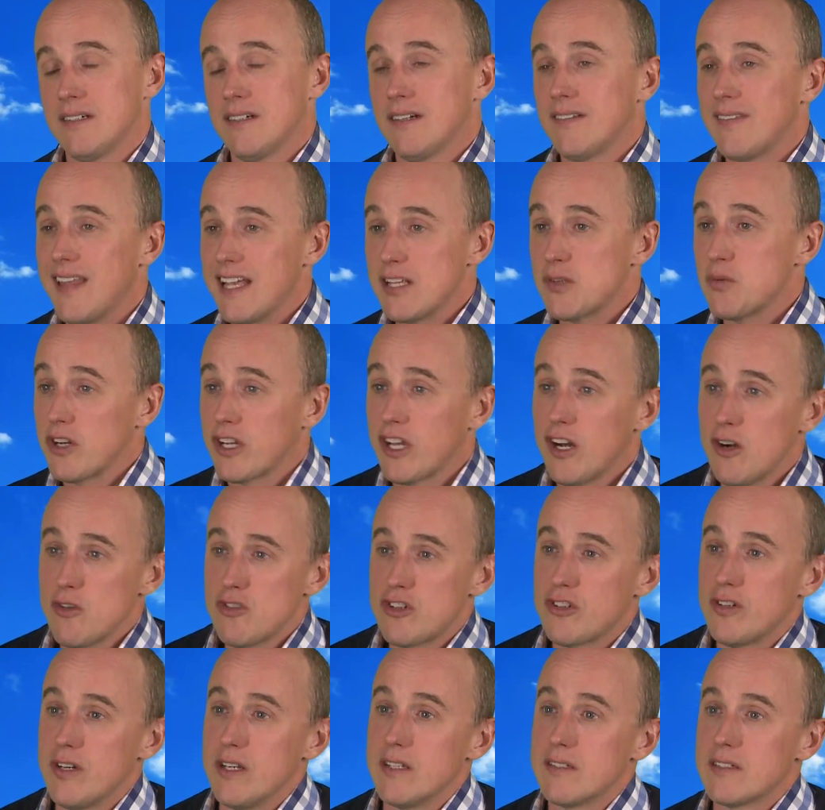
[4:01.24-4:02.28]
And that's what
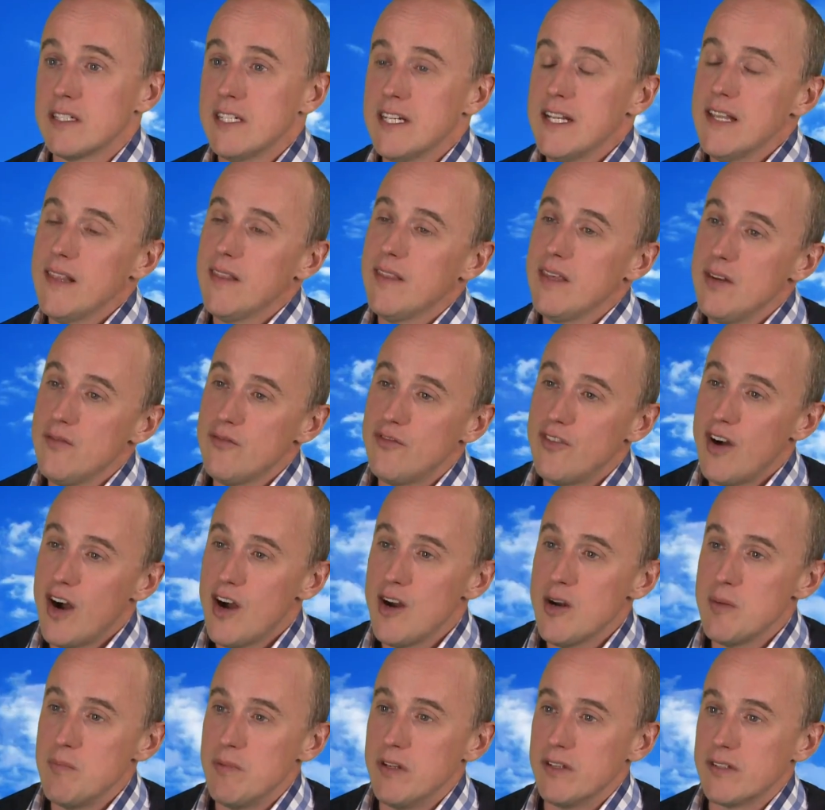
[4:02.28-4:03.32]
culture is, the
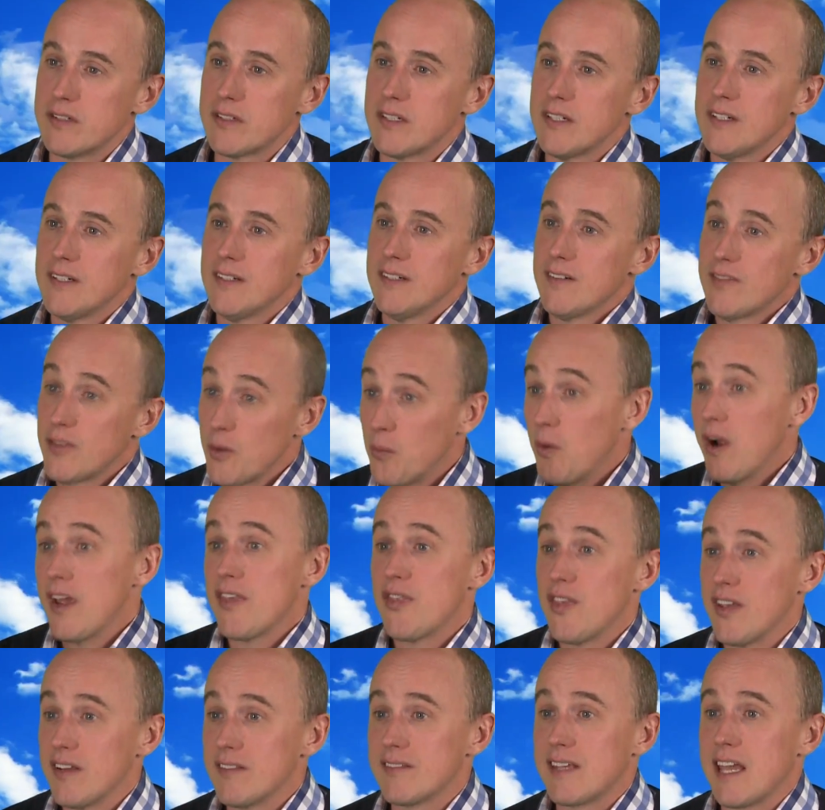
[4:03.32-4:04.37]
environment, the way
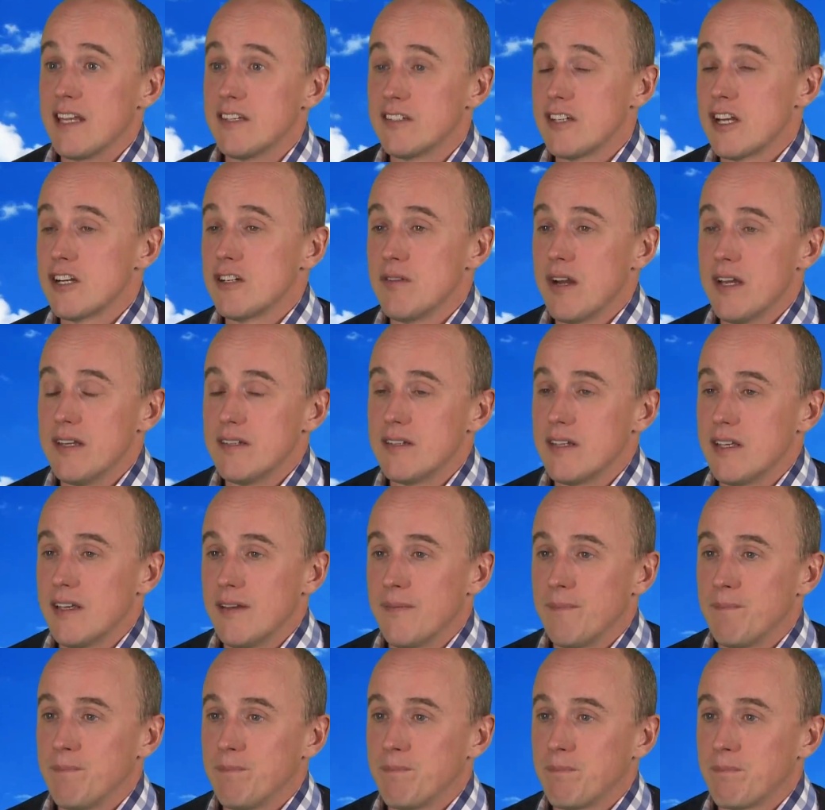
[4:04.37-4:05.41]
things get done around
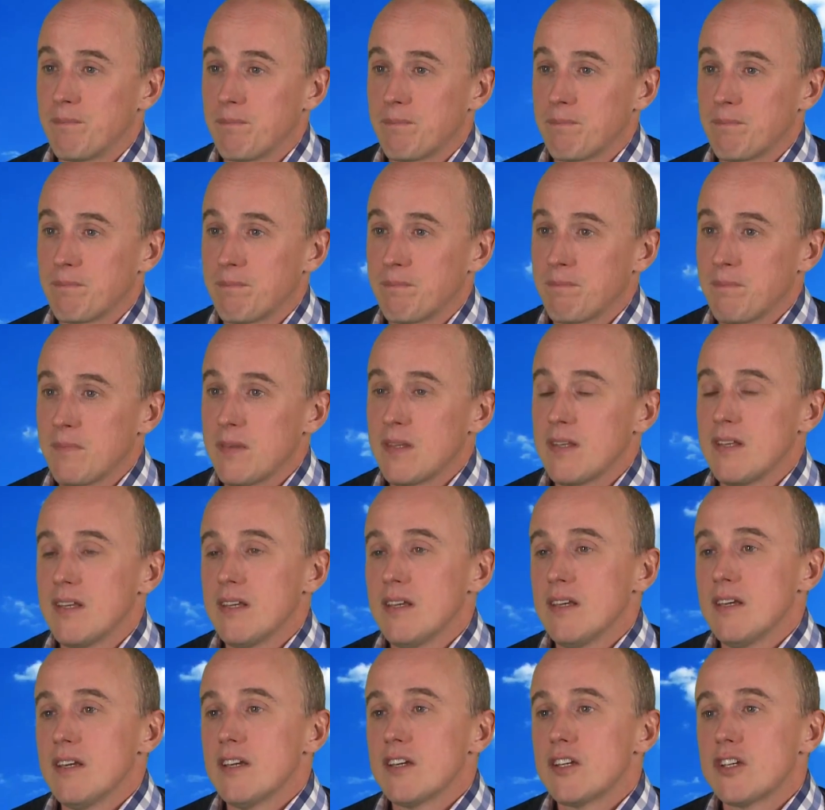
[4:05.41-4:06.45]
here.
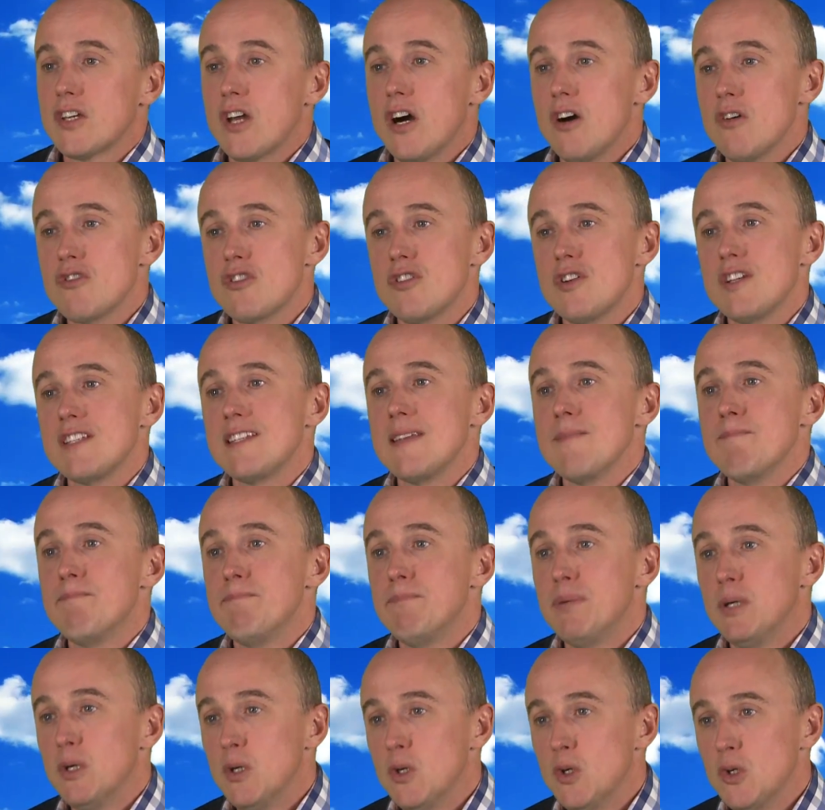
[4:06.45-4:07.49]
Culture is
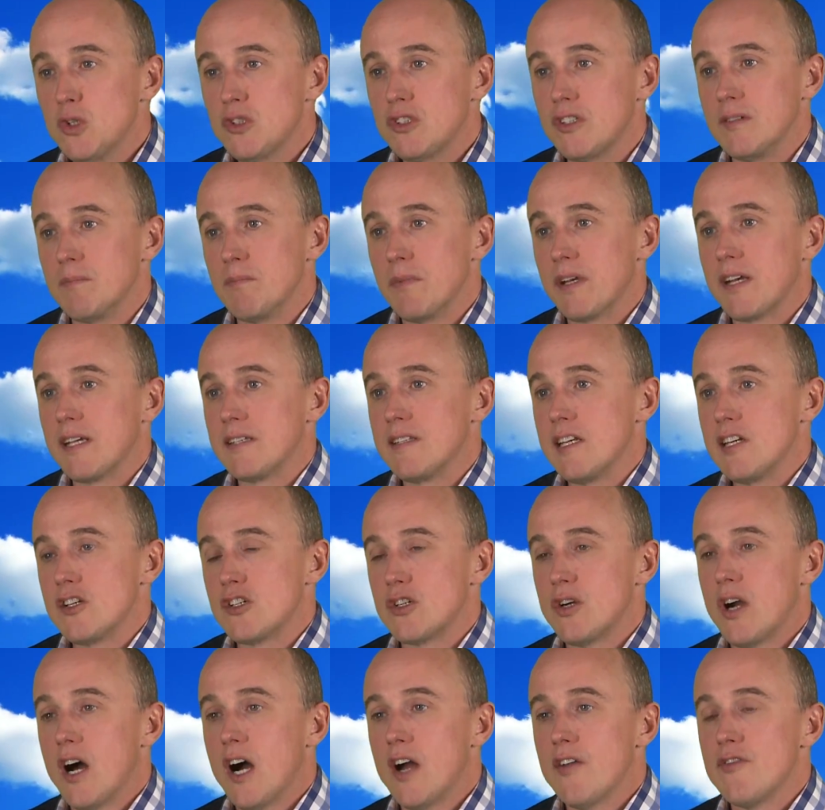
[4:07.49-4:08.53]
important because it
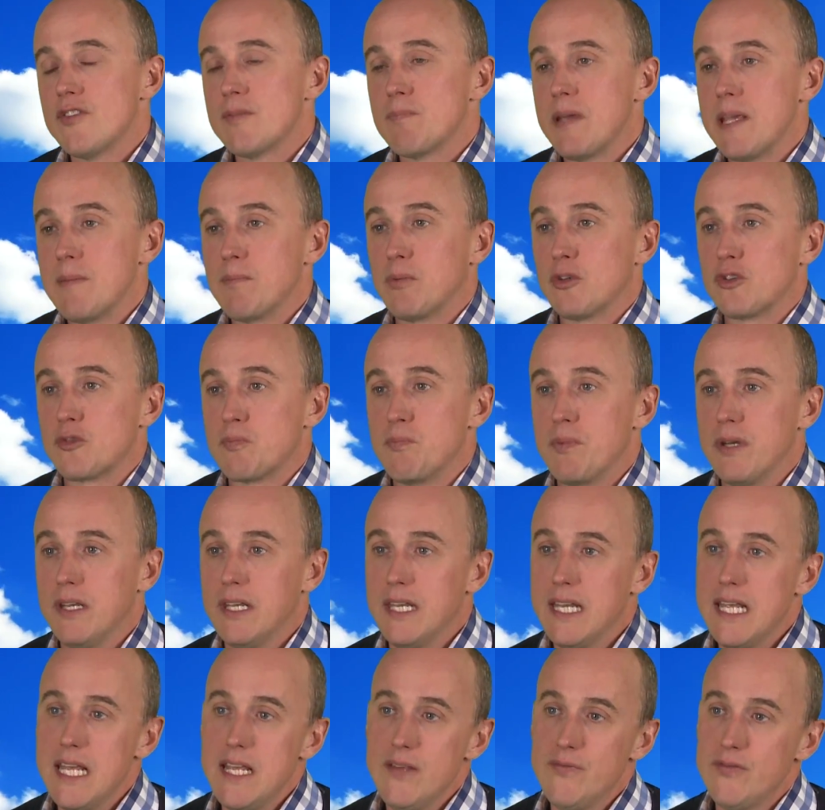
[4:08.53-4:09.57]
drives people's
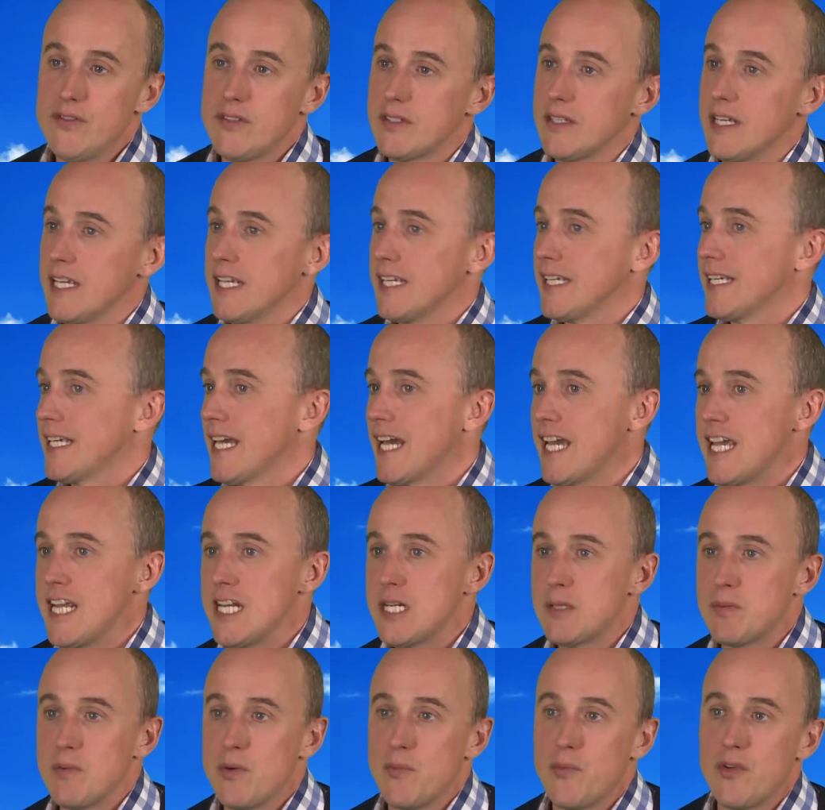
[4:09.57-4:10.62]
beliefs,
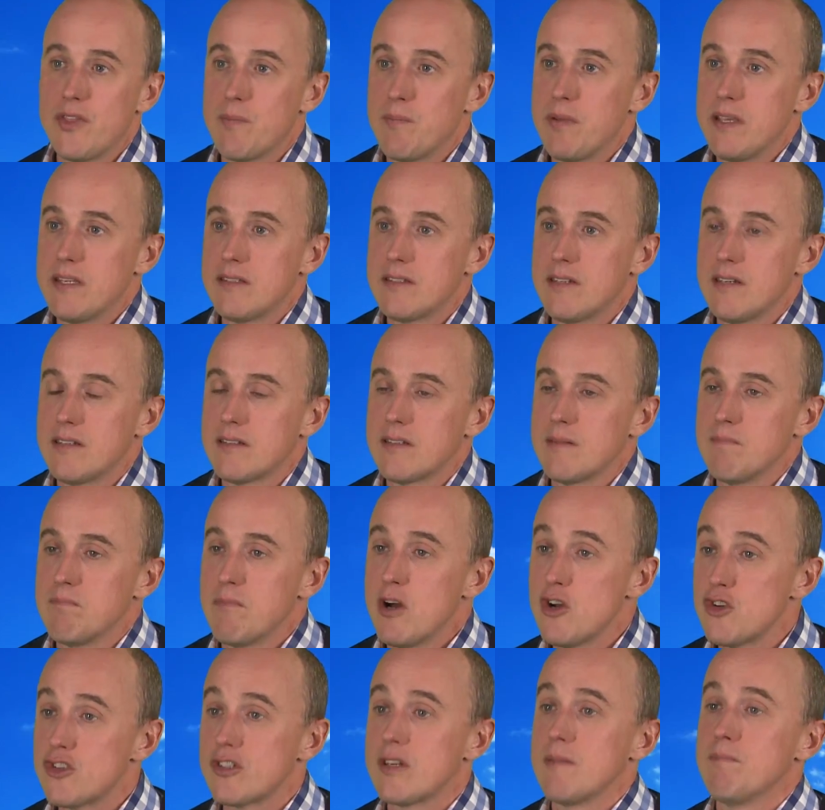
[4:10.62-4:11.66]
engagement with the business, and
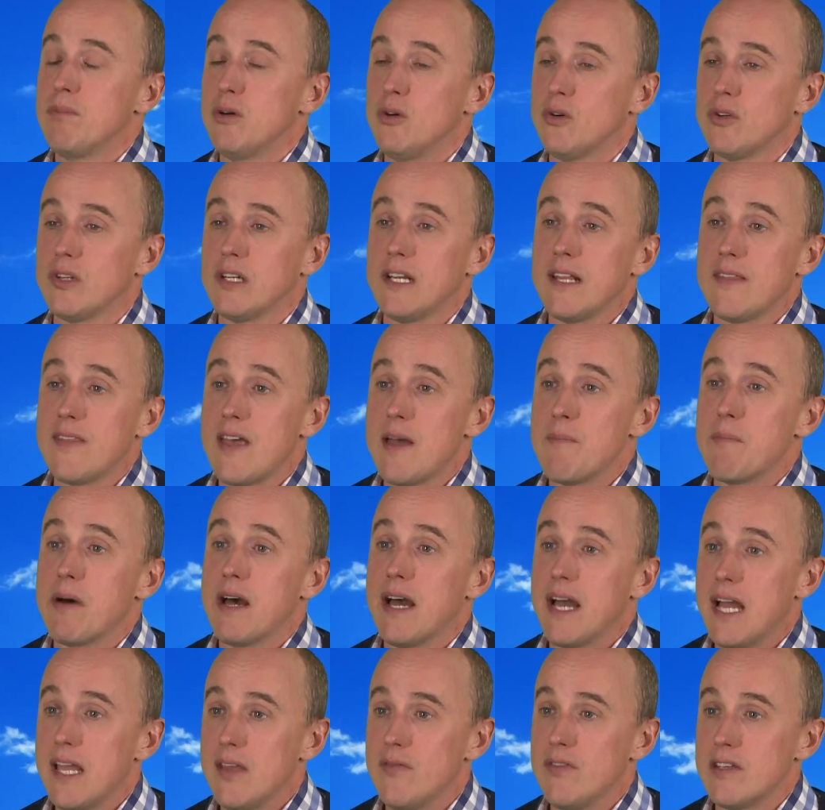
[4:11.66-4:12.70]
most importantly, their
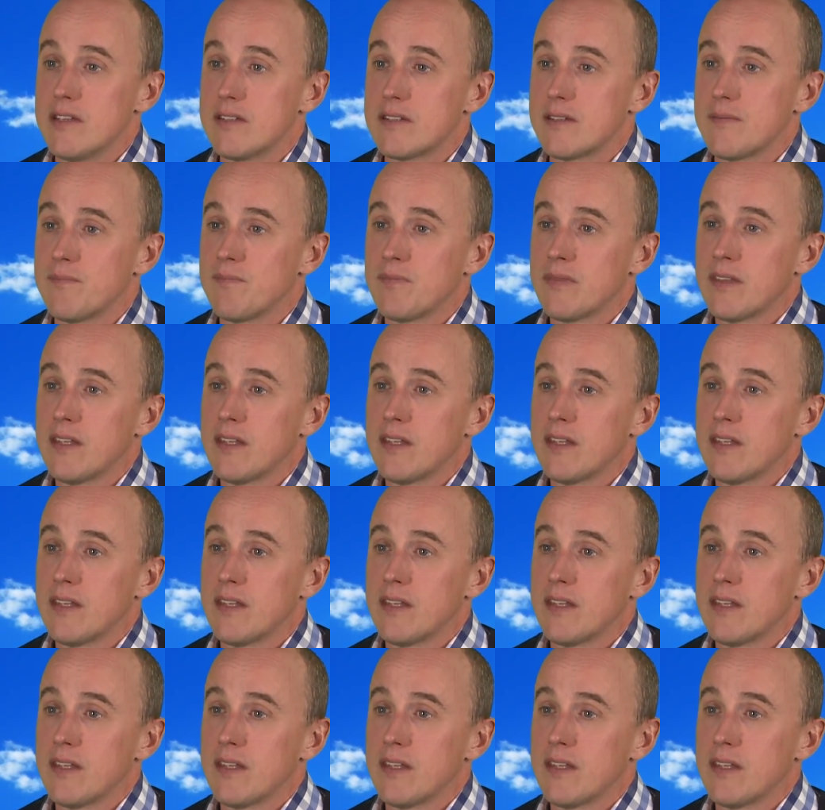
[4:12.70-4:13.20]
behaviours.